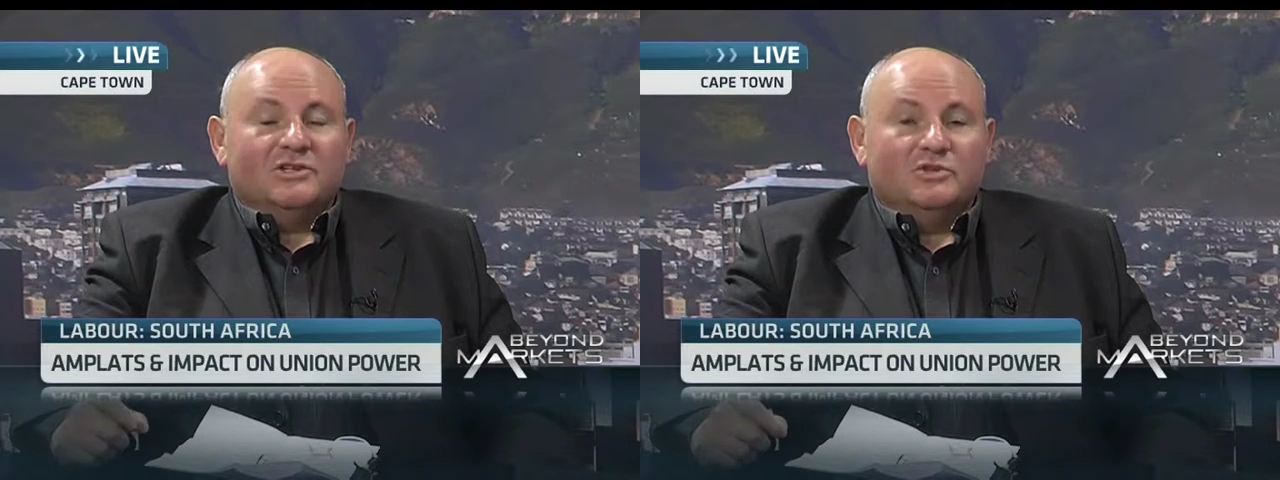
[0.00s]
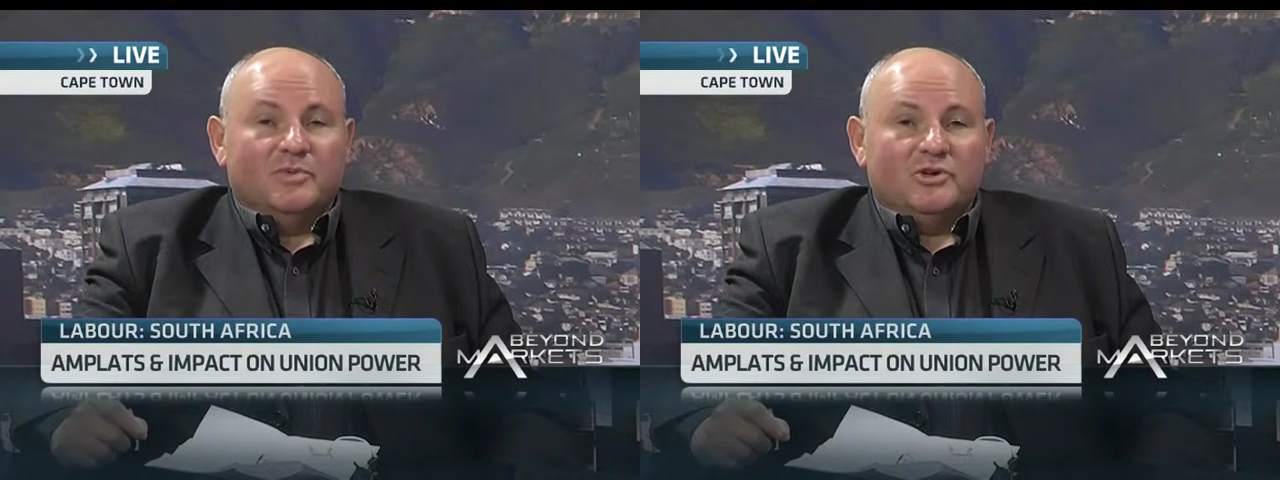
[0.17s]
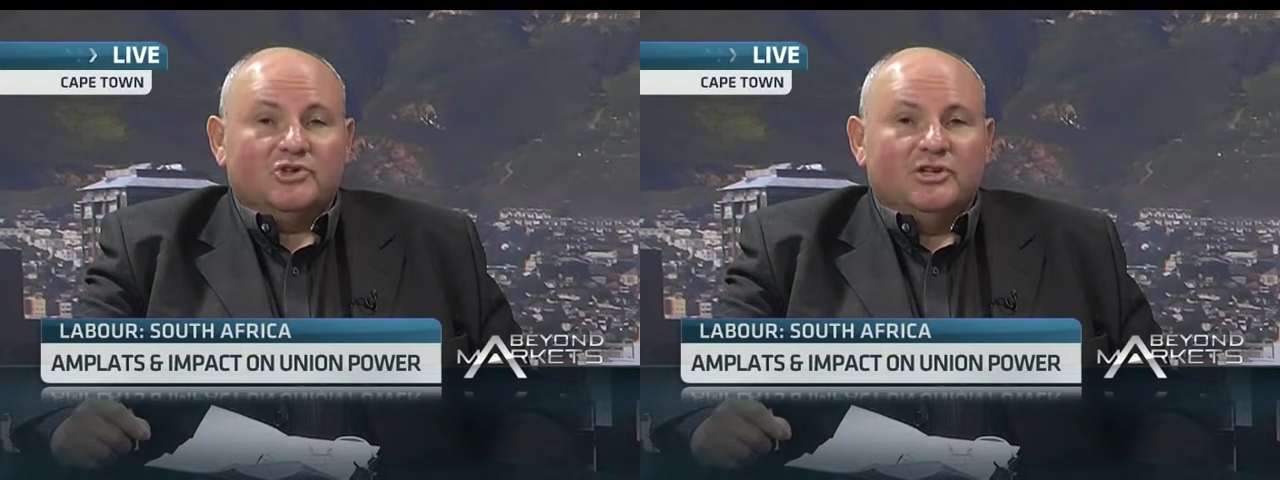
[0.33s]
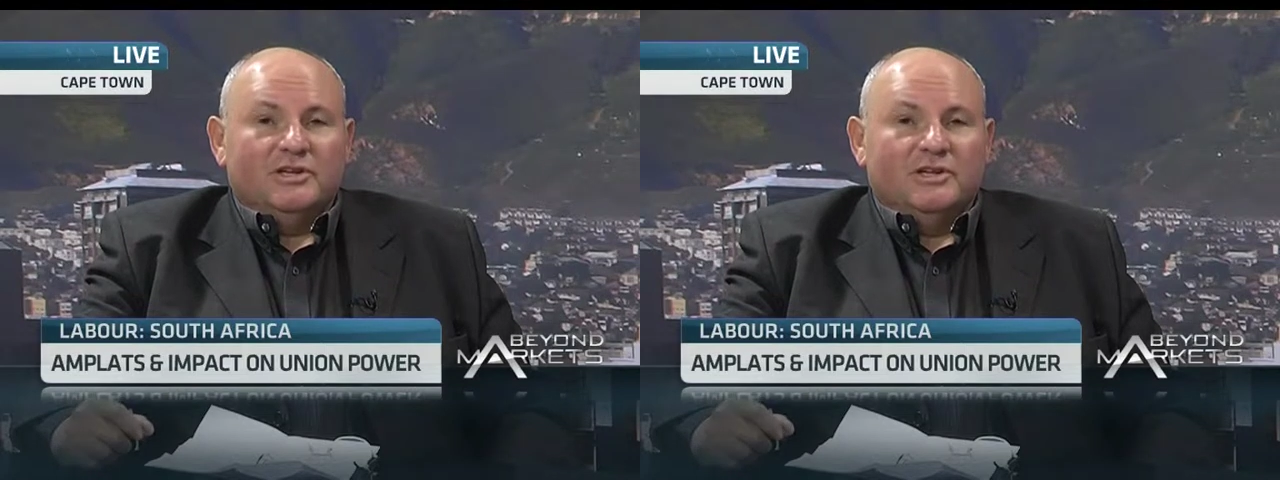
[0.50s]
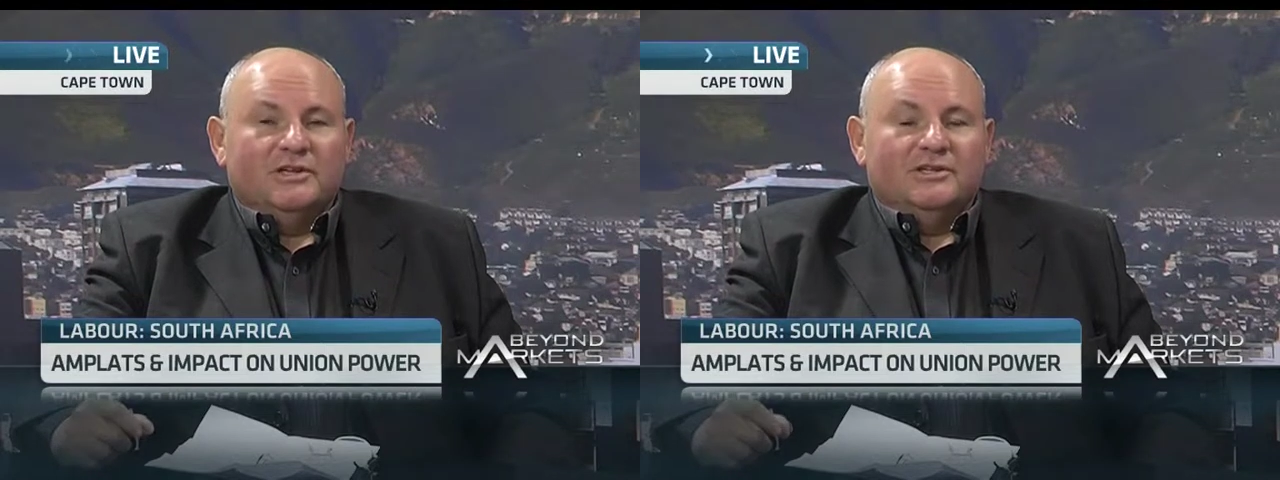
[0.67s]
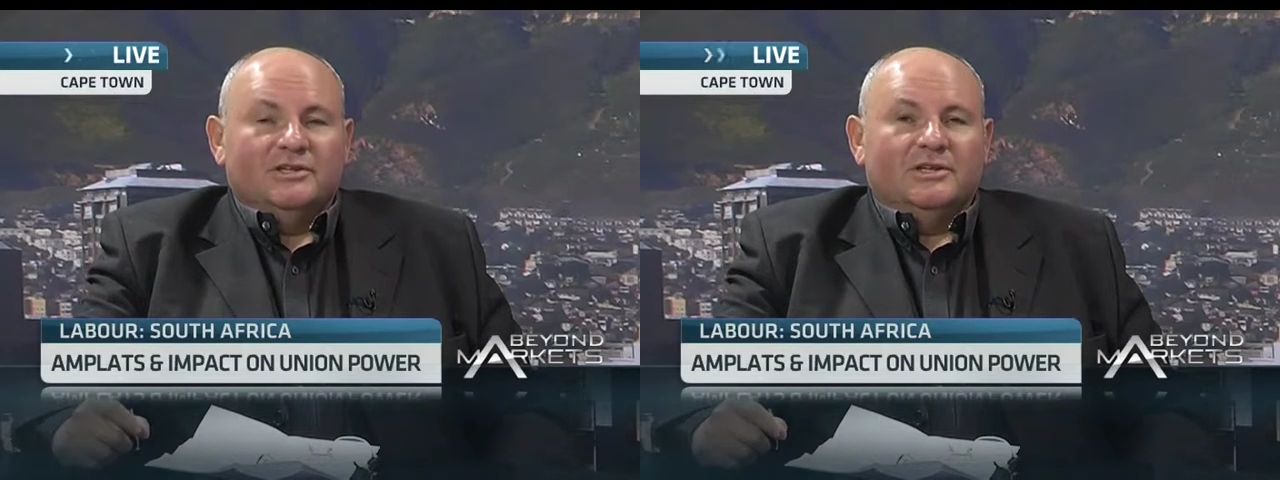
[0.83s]
especially
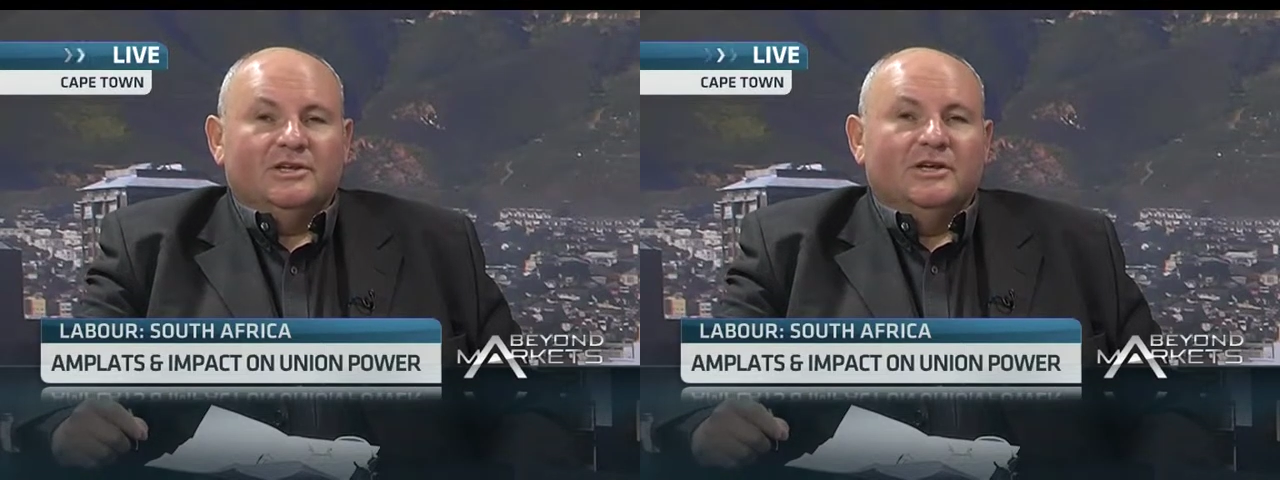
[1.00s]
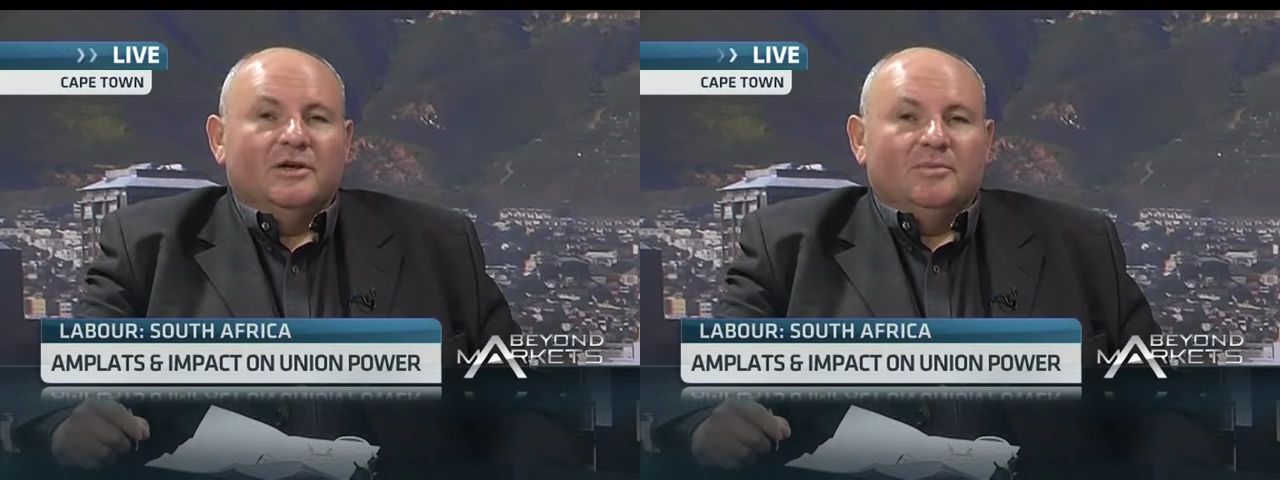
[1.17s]
in the